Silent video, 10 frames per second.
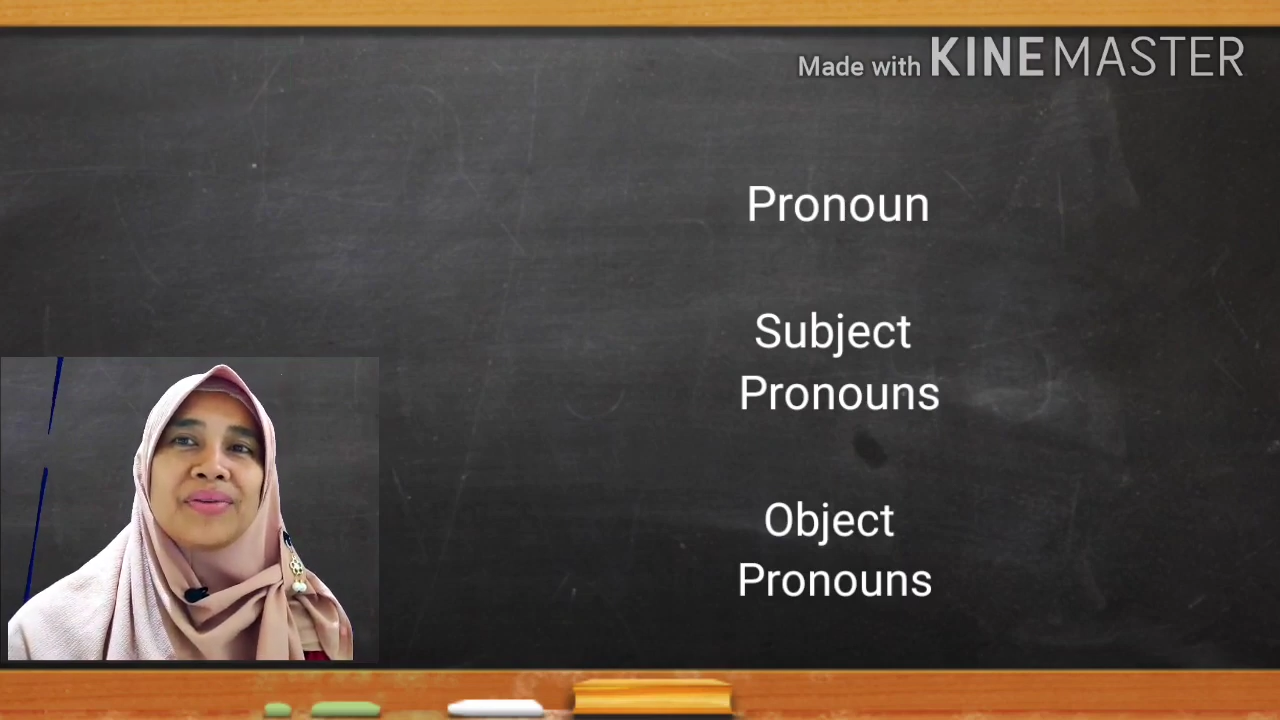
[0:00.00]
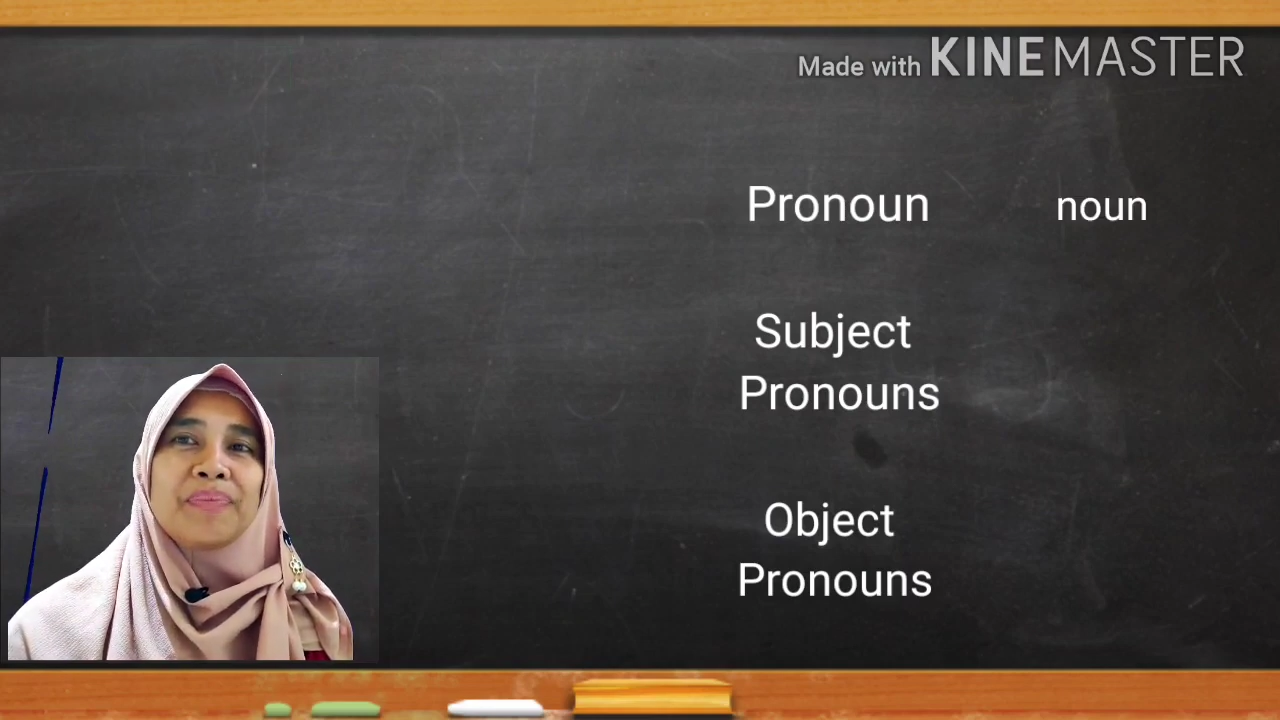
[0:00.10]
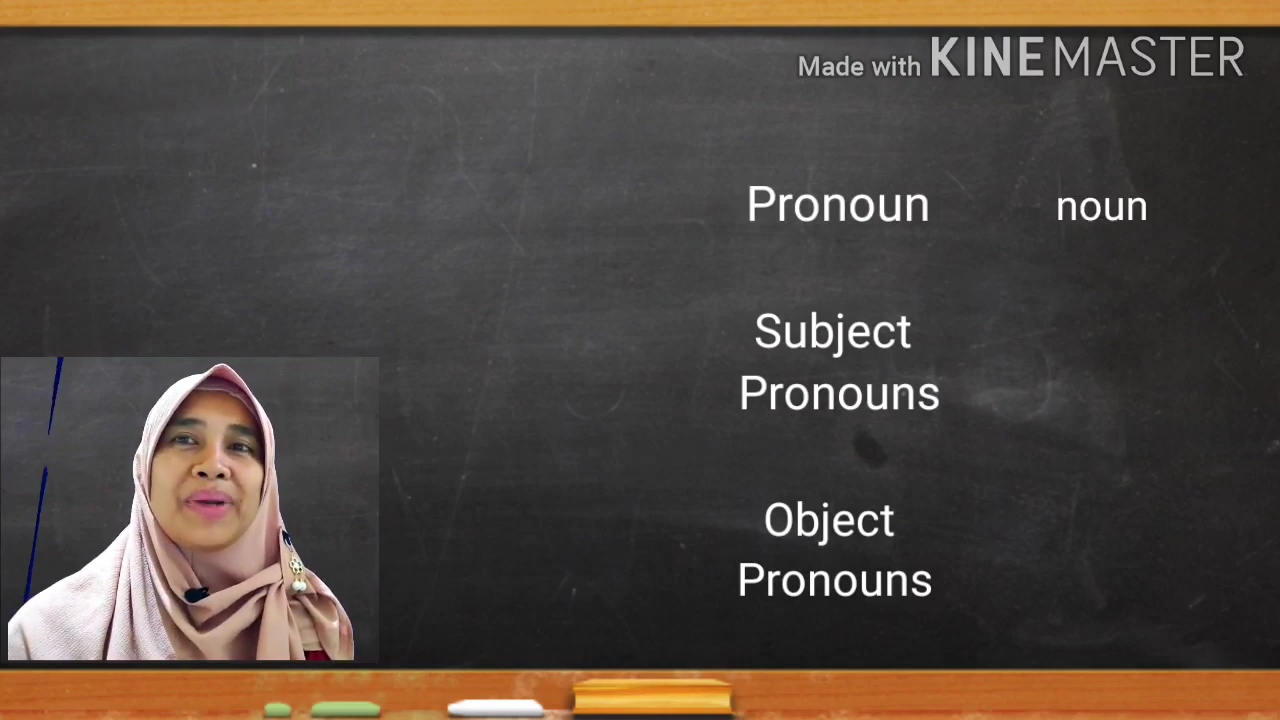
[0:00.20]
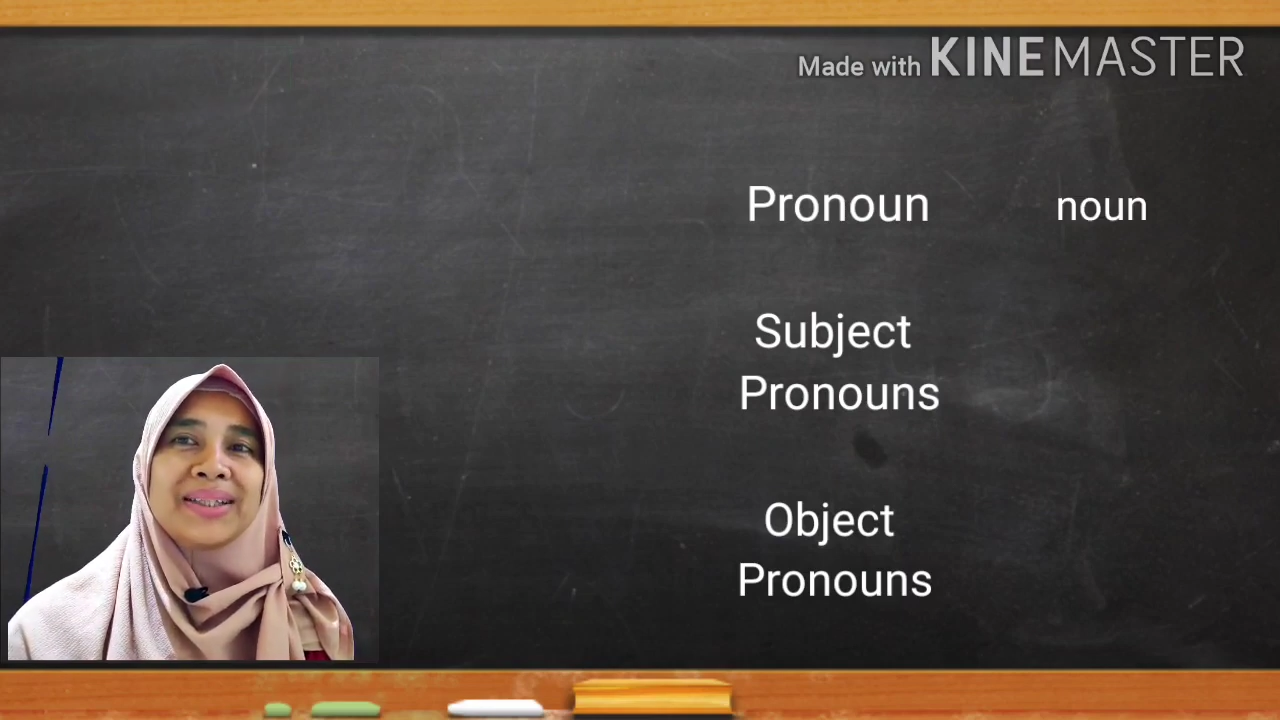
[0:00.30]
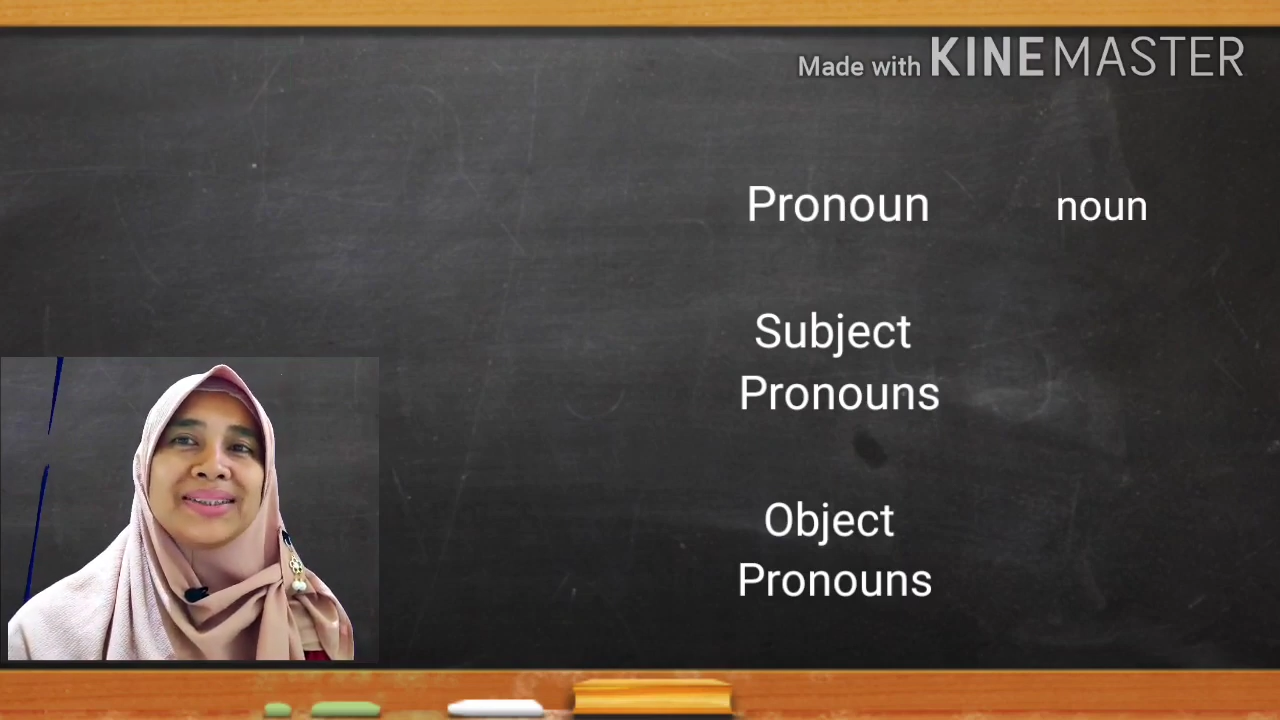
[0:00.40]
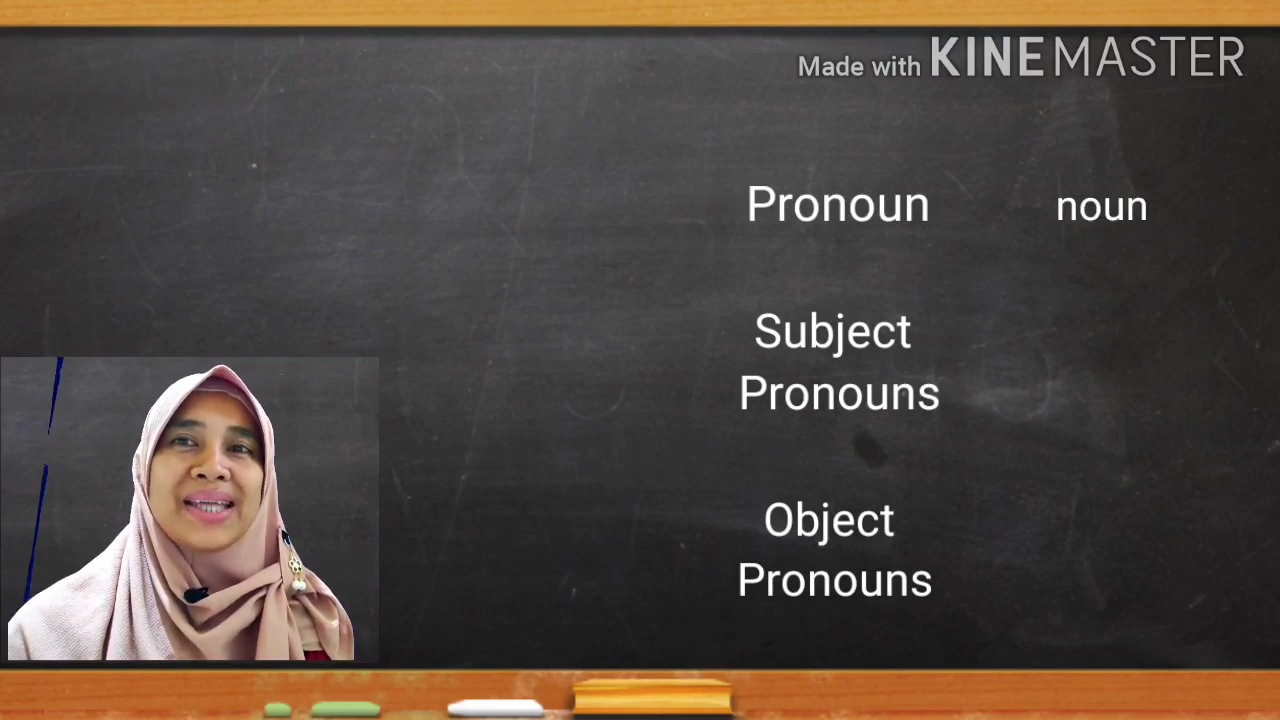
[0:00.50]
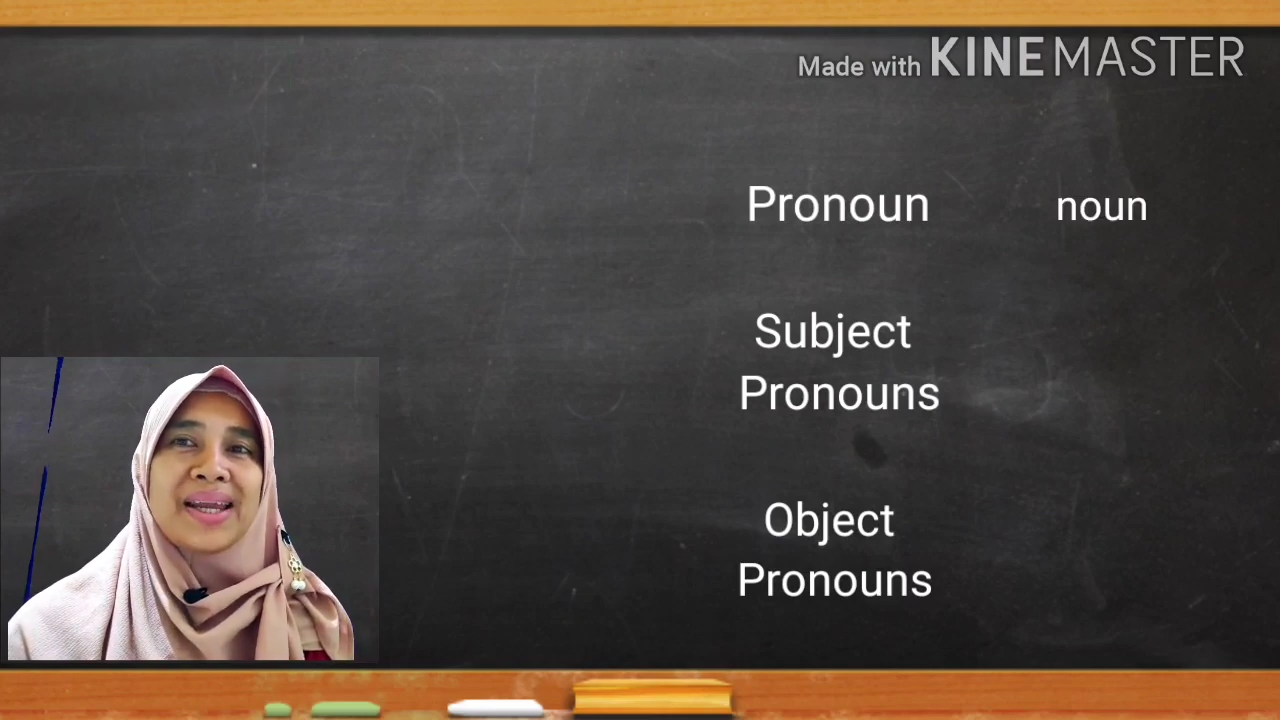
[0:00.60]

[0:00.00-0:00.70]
replace